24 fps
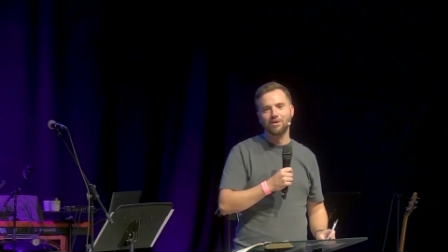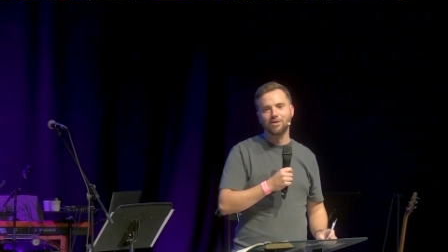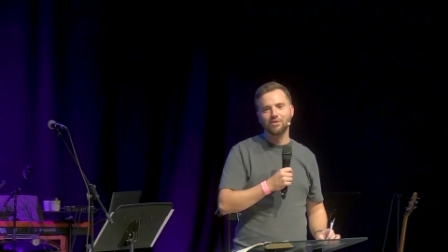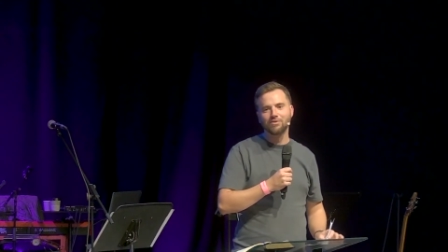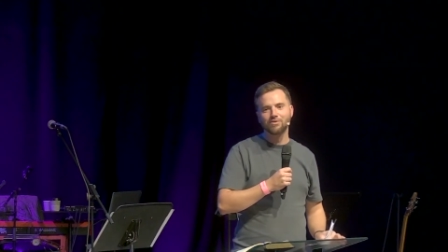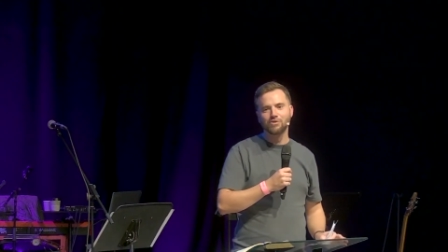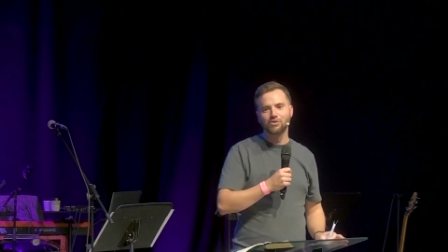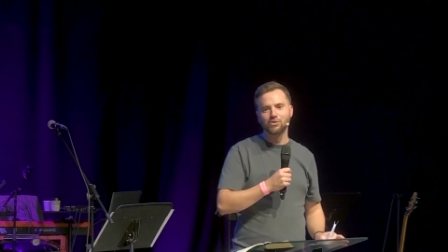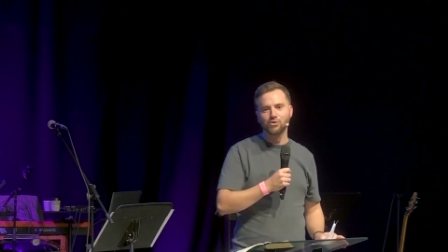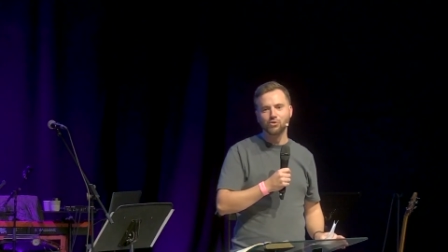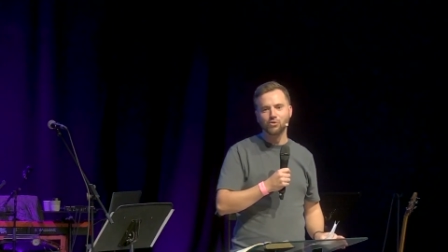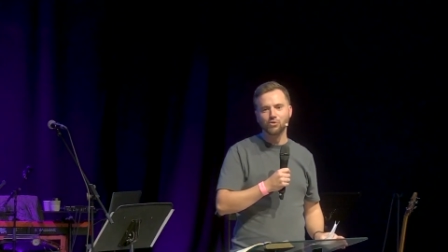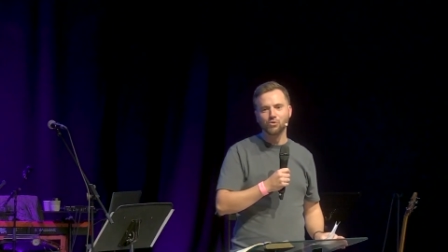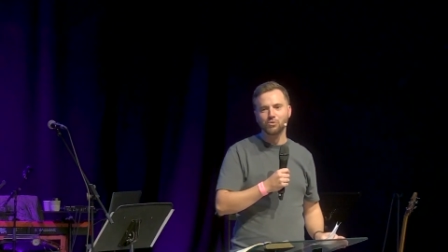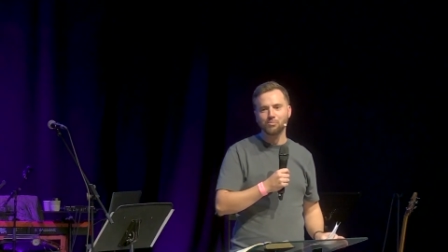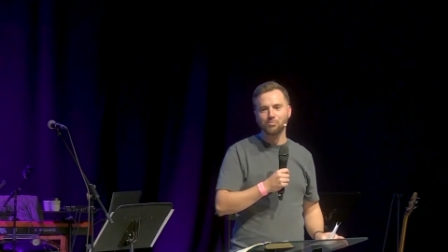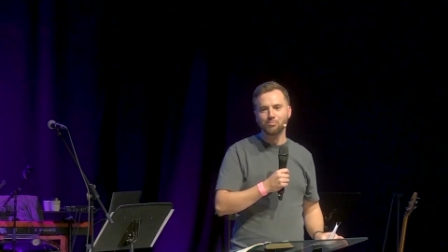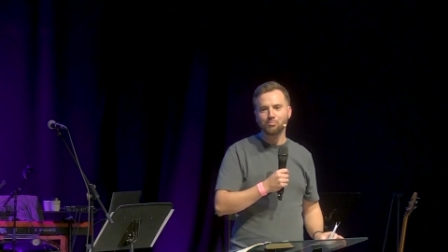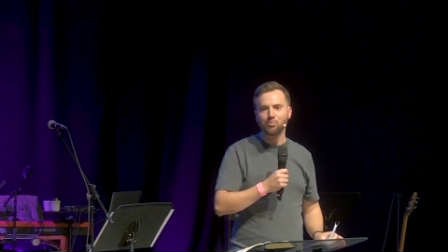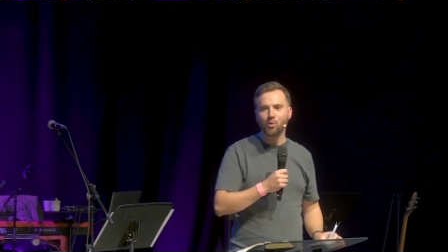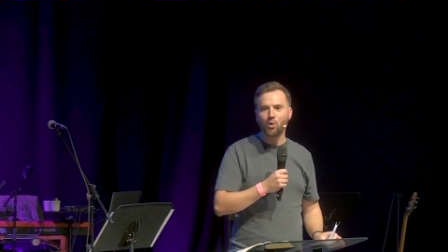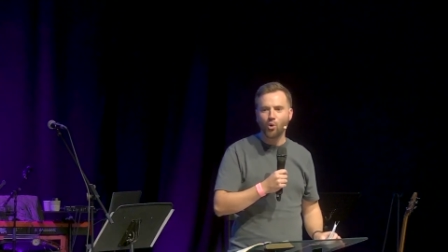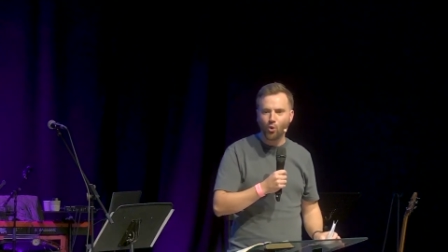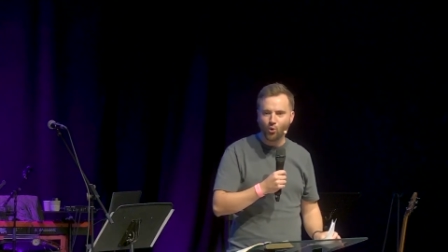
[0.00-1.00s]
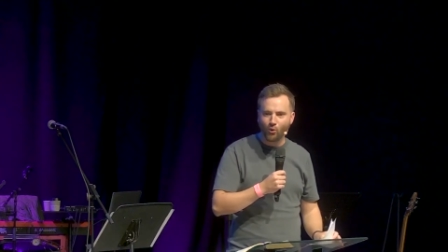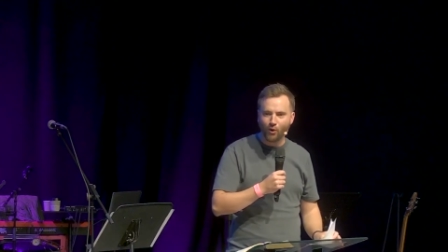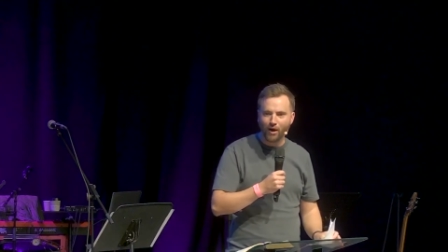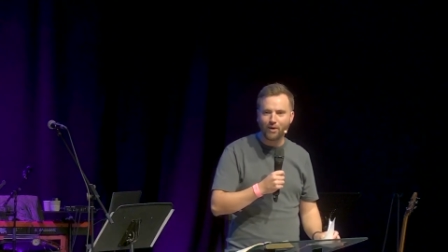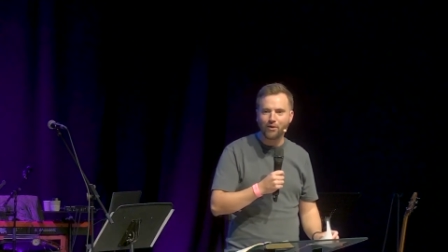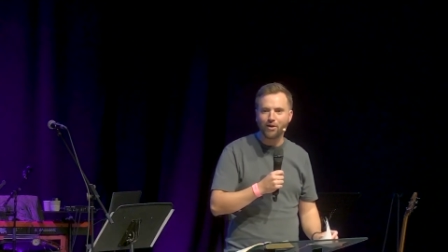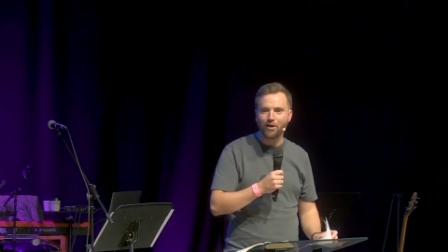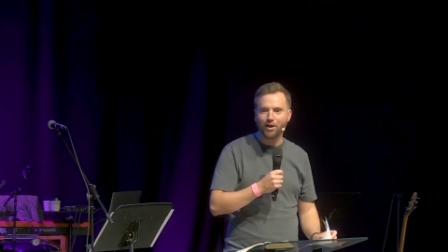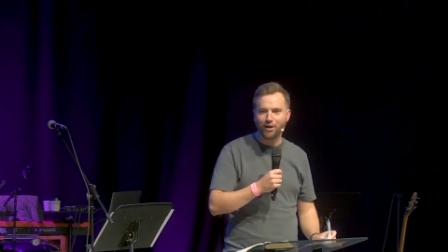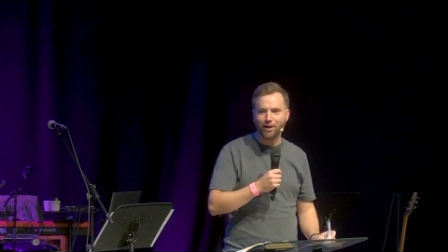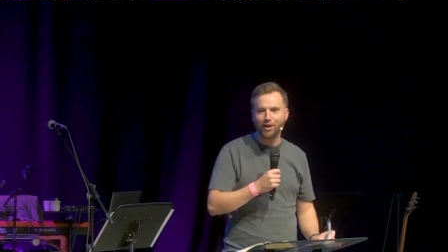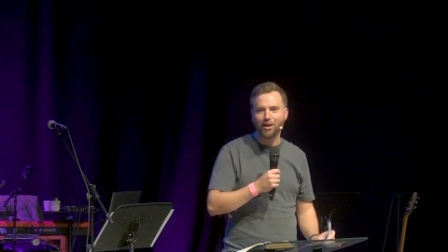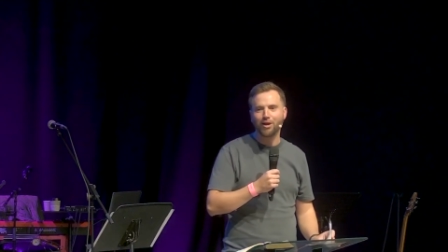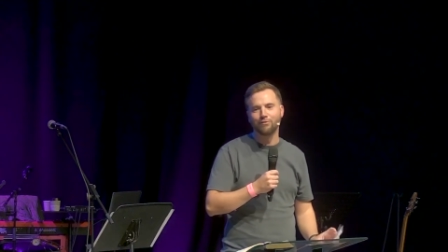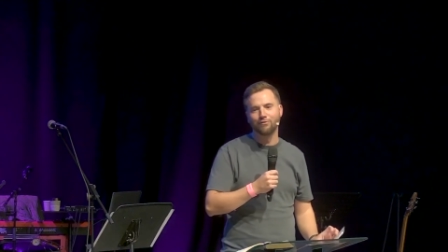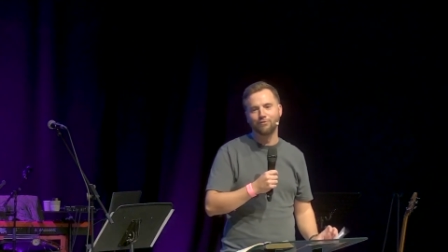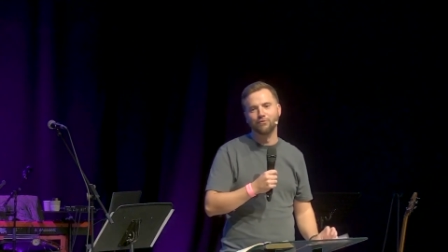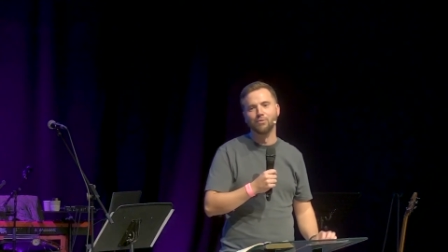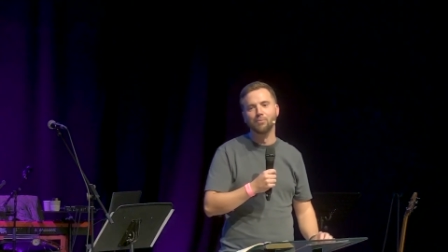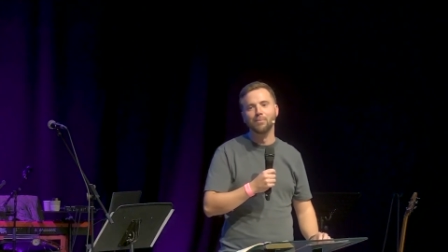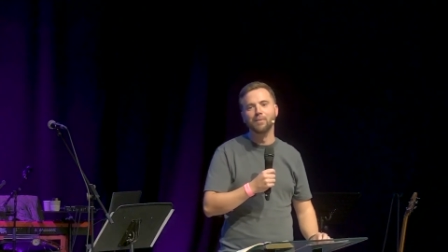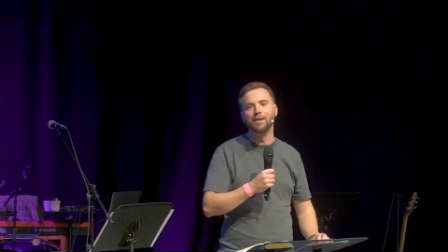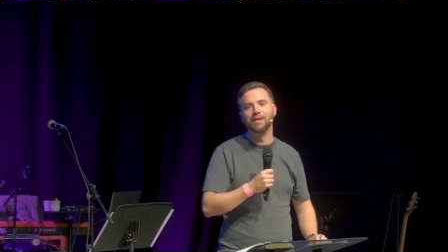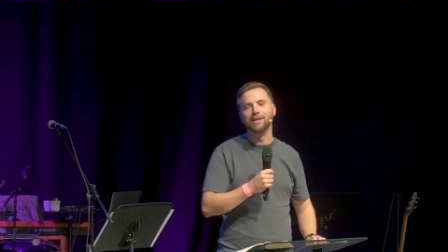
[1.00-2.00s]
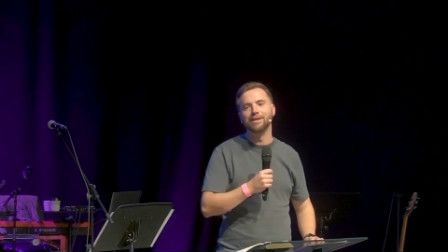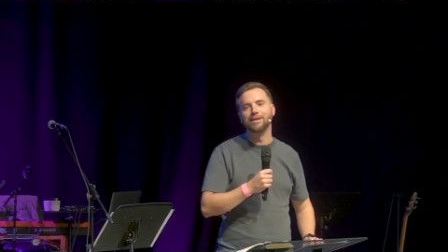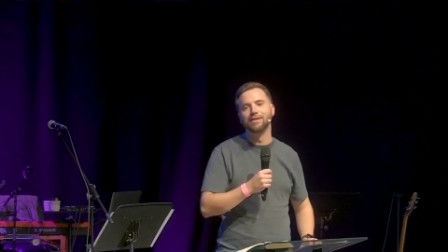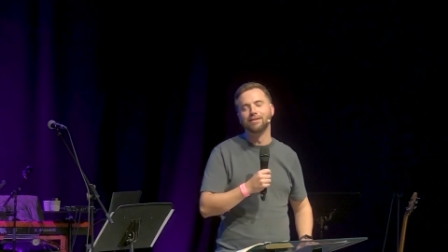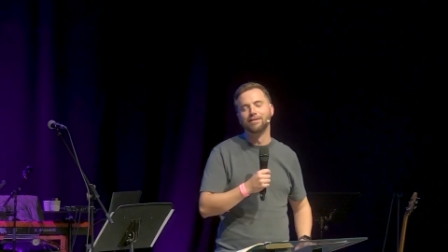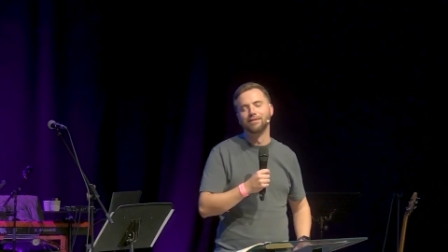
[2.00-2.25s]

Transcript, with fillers: to pour out her love for me.